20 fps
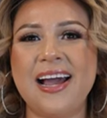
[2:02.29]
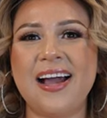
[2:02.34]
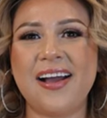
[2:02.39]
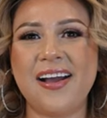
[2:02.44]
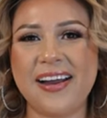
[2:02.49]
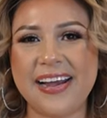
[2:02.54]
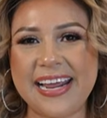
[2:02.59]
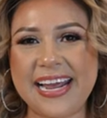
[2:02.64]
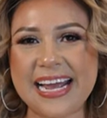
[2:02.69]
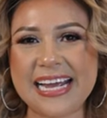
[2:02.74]

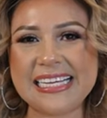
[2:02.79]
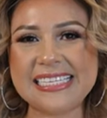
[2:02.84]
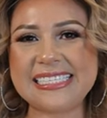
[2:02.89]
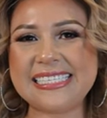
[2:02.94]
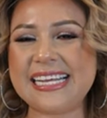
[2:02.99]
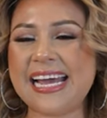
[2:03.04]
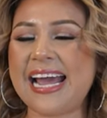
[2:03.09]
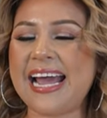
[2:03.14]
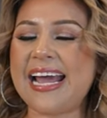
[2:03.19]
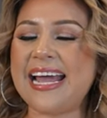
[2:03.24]
Alrighty guys,
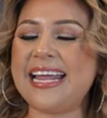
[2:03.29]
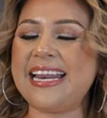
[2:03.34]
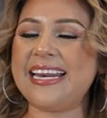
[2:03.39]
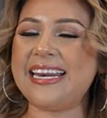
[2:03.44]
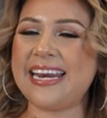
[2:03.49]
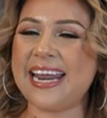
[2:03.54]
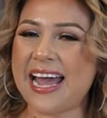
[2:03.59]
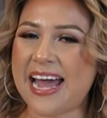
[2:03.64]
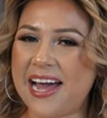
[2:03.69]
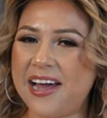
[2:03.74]

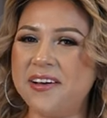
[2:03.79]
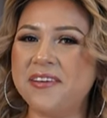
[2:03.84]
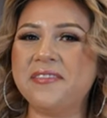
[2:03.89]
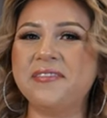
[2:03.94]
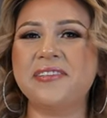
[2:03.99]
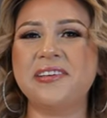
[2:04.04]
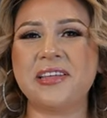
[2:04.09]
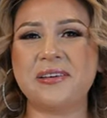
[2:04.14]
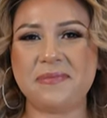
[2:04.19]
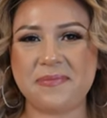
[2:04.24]
and now
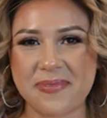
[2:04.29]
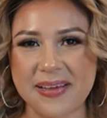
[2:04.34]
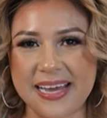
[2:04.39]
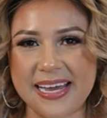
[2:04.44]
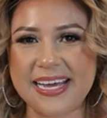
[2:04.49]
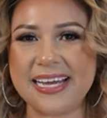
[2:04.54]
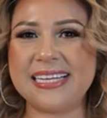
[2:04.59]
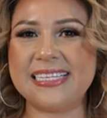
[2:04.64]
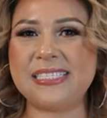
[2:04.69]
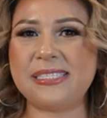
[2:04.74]
for the
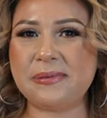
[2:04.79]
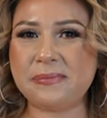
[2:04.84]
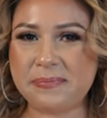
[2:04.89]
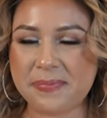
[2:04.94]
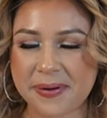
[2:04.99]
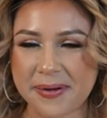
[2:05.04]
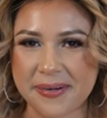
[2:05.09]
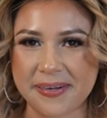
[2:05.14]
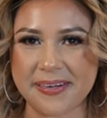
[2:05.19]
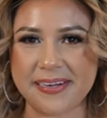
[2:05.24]
best
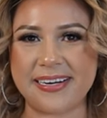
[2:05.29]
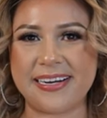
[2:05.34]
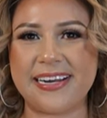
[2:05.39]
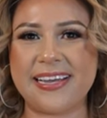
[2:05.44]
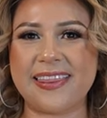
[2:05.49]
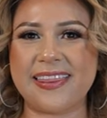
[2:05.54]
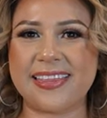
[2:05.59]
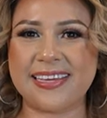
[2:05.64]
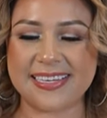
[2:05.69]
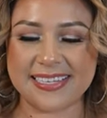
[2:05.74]

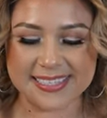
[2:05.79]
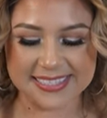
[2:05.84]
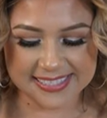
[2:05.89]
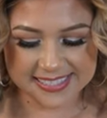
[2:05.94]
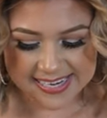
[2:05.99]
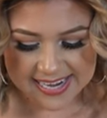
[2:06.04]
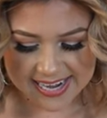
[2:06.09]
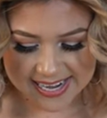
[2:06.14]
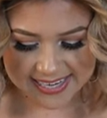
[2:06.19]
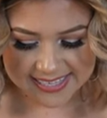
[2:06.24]
part, the
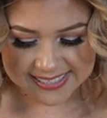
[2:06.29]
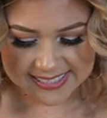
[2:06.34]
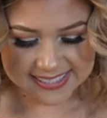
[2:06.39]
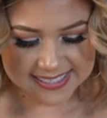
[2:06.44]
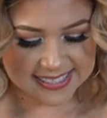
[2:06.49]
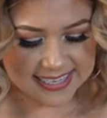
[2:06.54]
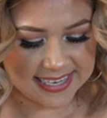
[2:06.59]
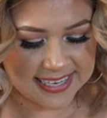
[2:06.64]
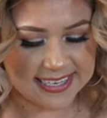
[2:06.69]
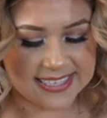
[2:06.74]
taste
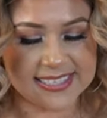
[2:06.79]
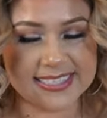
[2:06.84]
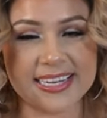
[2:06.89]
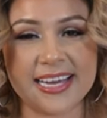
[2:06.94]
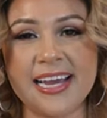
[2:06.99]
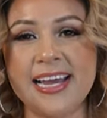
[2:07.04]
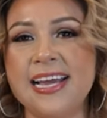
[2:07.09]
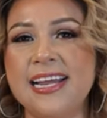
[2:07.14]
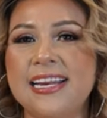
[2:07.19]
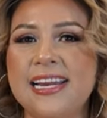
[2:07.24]
test.
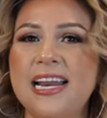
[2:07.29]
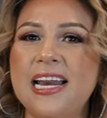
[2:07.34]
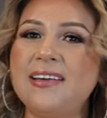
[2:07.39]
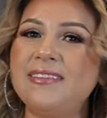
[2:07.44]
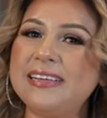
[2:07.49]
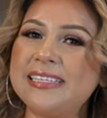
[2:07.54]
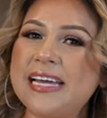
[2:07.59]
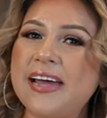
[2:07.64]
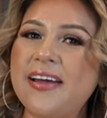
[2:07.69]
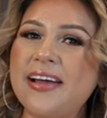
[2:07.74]
Now let
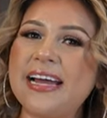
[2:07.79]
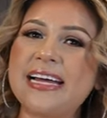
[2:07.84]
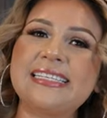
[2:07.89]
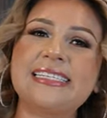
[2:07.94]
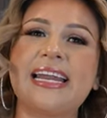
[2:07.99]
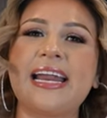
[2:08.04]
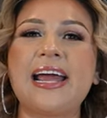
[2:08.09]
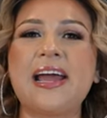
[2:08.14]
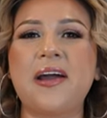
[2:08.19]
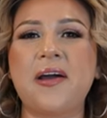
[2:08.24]
me tell you guys
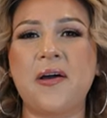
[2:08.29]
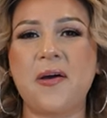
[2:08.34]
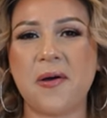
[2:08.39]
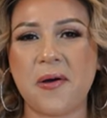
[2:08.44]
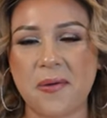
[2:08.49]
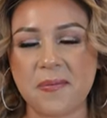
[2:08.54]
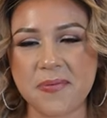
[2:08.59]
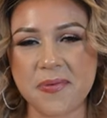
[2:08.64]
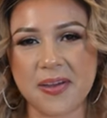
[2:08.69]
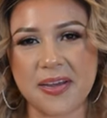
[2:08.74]
that I
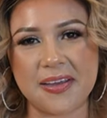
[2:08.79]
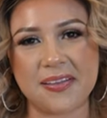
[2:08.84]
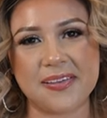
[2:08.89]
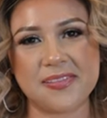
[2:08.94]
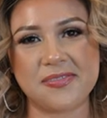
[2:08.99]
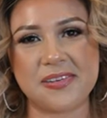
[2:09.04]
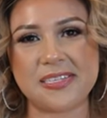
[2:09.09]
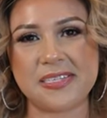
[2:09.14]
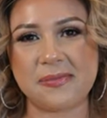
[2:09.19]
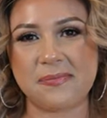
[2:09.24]
hope you give
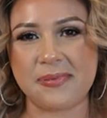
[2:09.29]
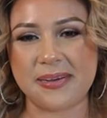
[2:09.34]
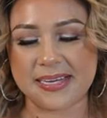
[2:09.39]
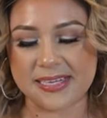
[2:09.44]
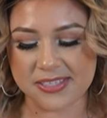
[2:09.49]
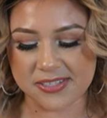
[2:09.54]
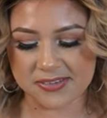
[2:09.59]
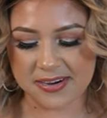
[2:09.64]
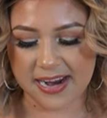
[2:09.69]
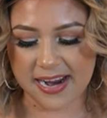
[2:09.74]
this recipe
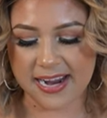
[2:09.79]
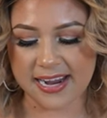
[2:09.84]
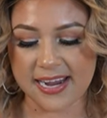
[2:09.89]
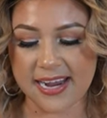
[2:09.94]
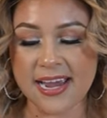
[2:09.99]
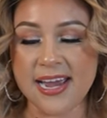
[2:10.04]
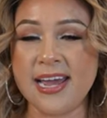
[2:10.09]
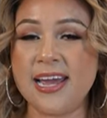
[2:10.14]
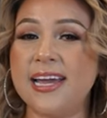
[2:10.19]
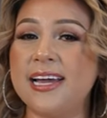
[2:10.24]
a try.
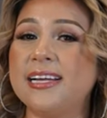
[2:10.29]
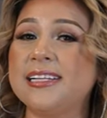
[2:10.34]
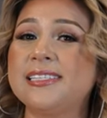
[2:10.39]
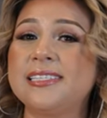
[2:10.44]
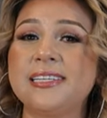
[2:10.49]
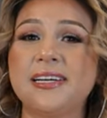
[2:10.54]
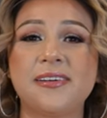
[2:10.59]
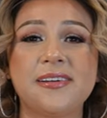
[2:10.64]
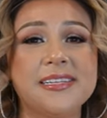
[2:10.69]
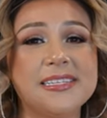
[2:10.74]
It's
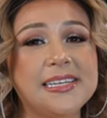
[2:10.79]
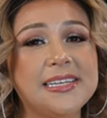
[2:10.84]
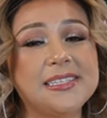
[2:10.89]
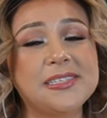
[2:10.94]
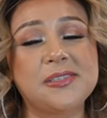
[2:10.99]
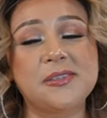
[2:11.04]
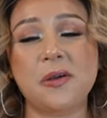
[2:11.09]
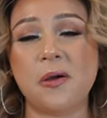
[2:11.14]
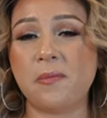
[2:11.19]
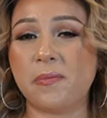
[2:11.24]
seriously
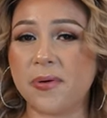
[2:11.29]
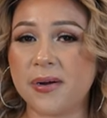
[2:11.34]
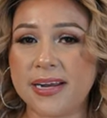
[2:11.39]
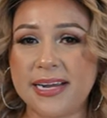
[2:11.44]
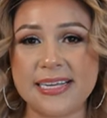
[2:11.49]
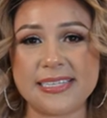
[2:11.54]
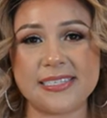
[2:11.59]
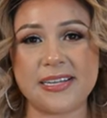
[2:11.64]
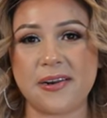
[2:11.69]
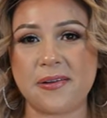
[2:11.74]
super
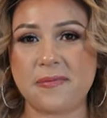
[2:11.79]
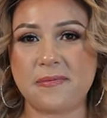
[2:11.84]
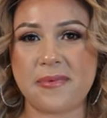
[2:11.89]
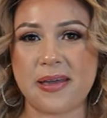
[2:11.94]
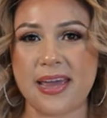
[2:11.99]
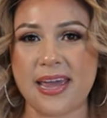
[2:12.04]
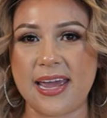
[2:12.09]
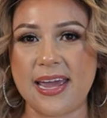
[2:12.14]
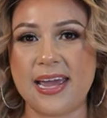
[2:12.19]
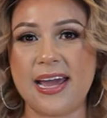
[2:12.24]
easy to
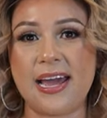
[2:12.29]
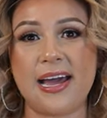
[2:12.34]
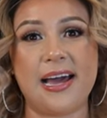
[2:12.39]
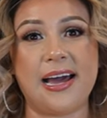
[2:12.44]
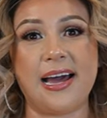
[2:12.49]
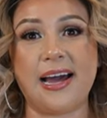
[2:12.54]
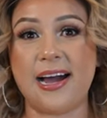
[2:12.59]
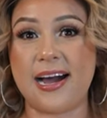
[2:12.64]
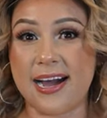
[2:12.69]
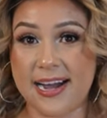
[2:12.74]
make
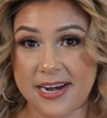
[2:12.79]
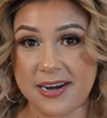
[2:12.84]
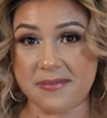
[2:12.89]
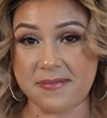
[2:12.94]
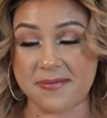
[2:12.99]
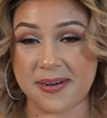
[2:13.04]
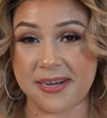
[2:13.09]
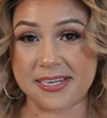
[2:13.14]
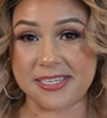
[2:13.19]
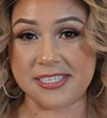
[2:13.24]
on a
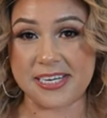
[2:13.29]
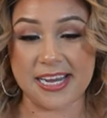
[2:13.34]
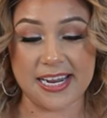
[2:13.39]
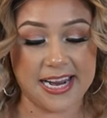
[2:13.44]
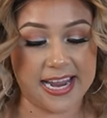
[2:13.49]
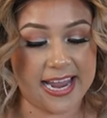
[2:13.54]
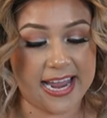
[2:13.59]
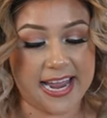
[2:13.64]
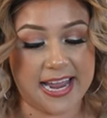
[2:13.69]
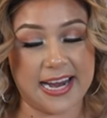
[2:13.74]

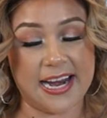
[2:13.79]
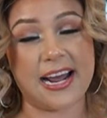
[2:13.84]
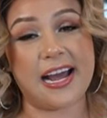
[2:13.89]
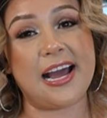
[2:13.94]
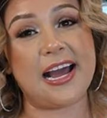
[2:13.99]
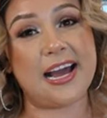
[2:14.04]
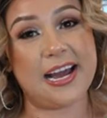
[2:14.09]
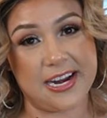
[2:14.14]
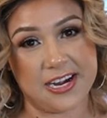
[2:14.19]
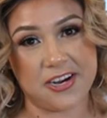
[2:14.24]
budget in
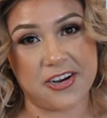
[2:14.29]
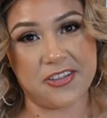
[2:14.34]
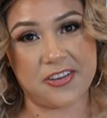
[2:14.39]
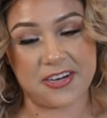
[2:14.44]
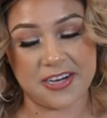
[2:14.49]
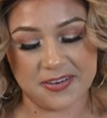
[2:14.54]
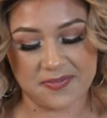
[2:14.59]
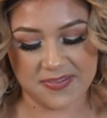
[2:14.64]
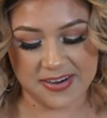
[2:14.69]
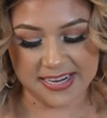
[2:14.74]
under
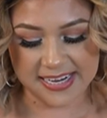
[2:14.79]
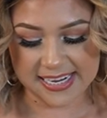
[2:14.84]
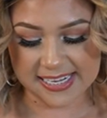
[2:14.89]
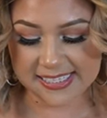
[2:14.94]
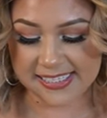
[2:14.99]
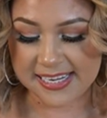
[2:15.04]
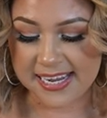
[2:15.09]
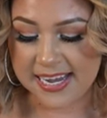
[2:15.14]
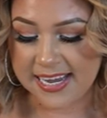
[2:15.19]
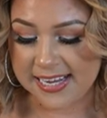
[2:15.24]
30
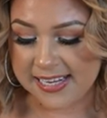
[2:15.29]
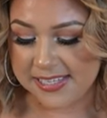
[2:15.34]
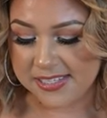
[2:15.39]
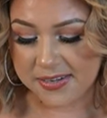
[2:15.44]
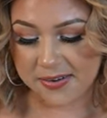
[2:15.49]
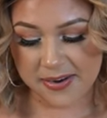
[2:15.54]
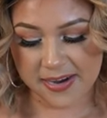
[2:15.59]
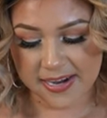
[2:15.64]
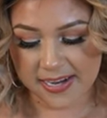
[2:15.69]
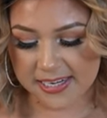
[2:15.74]
minutes.
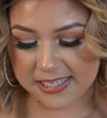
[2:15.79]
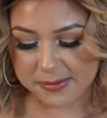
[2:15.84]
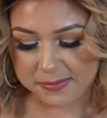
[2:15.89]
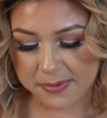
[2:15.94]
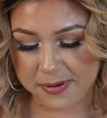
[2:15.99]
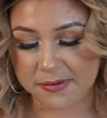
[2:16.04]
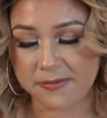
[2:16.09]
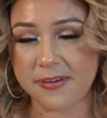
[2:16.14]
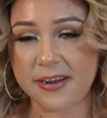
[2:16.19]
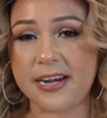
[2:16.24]
So it is
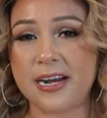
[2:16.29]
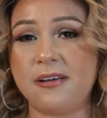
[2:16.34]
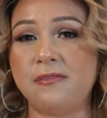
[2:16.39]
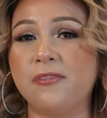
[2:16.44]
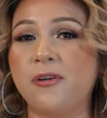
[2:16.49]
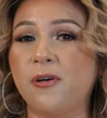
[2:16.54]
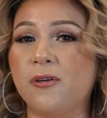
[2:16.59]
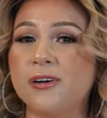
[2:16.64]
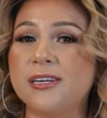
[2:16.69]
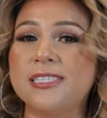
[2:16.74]
perfect and
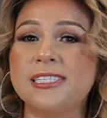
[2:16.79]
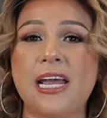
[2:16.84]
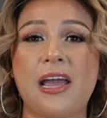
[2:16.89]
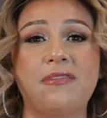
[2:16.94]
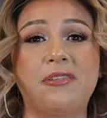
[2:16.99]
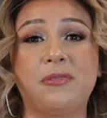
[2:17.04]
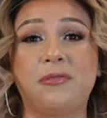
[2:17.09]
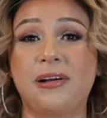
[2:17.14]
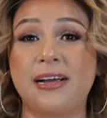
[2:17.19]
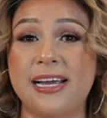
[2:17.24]
of course
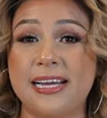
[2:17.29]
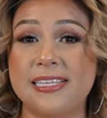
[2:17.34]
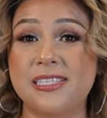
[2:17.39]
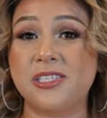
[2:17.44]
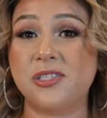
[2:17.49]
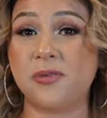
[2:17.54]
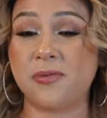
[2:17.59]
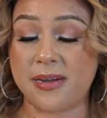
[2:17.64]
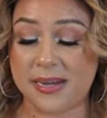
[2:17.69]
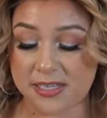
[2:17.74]
everyone gets
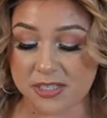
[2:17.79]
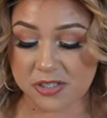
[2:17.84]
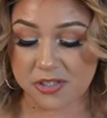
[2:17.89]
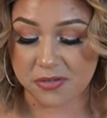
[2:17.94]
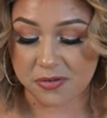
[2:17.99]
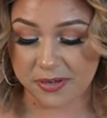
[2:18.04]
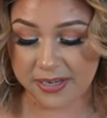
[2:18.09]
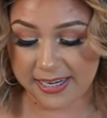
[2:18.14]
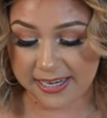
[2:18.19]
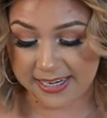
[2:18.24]
to
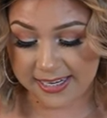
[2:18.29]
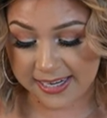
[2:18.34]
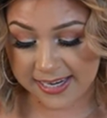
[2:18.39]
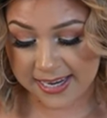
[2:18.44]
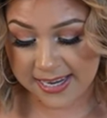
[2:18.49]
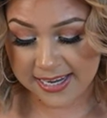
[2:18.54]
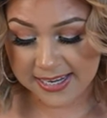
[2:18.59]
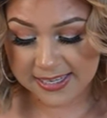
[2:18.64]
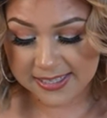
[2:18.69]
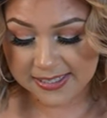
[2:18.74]
enjoy it.
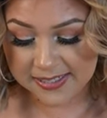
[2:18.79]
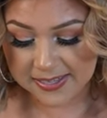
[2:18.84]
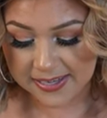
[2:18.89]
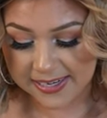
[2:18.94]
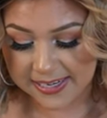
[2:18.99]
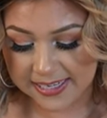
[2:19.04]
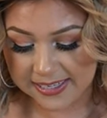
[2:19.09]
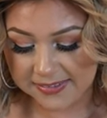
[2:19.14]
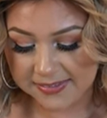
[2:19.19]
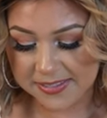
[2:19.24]
So
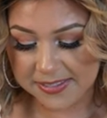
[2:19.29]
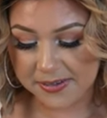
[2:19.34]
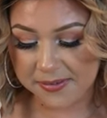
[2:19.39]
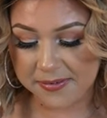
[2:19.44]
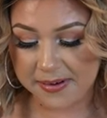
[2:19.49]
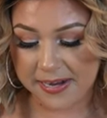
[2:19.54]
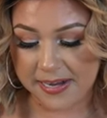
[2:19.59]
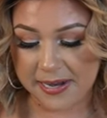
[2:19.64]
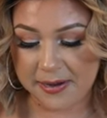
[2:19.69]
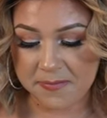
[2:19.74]
I am so
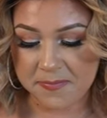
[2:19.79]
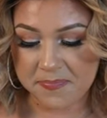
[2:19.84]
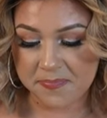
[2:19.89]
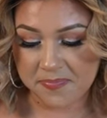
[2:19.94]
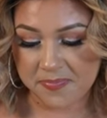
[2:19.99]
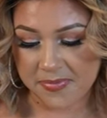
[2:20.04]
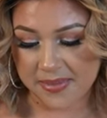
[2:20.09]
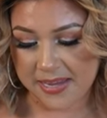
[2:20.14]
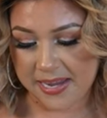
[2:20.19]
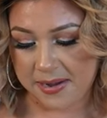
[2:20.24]
ready.
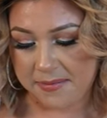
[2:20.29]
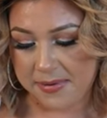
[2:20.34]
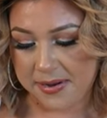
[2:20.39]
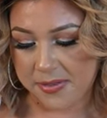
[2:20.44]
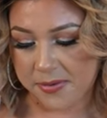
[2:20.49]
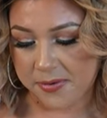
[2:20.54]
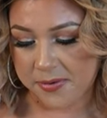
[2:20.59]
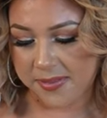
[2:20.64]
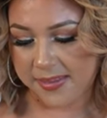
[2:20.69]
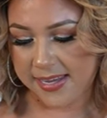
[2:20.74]
Got my
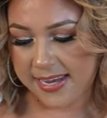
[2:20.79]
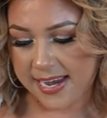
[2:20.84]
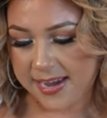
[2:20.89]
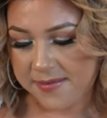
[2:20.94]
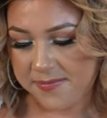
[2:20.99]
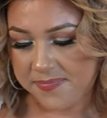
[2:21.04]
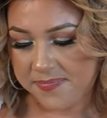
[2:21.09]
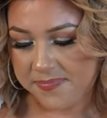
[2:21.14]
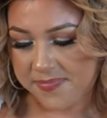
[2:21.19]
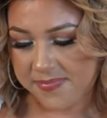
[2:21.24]
tortilla.